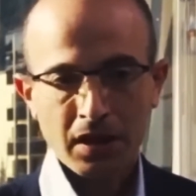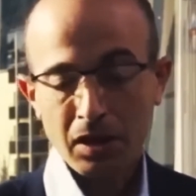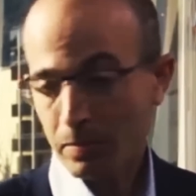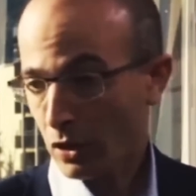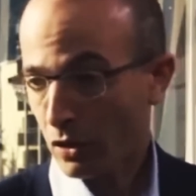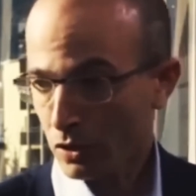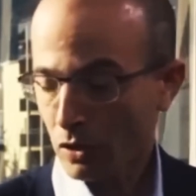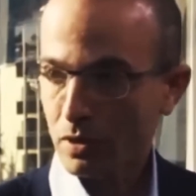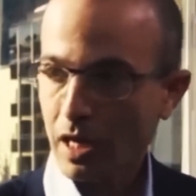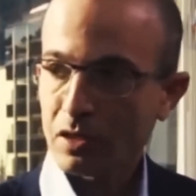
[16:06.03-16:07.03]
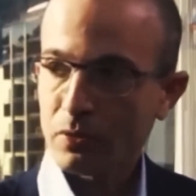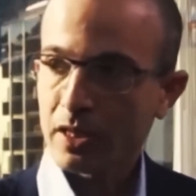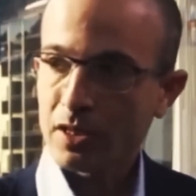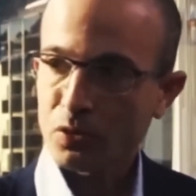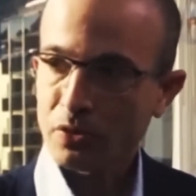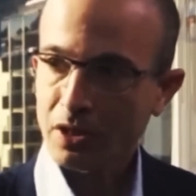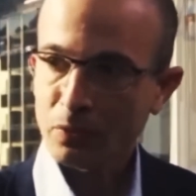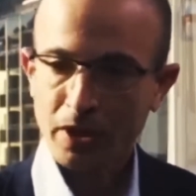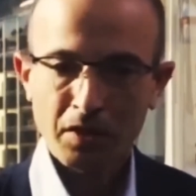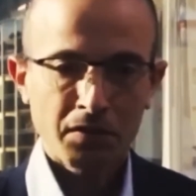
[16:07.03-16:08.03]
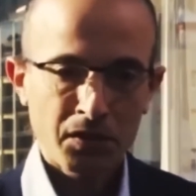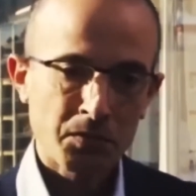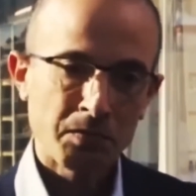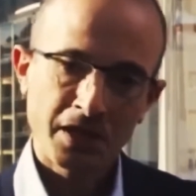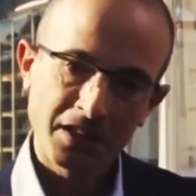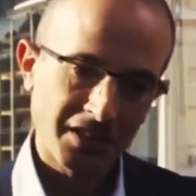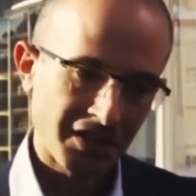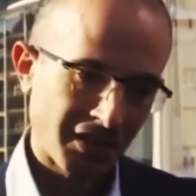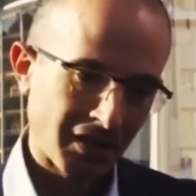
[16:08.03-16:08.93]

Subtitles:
like in my own home country in Israel, we have this big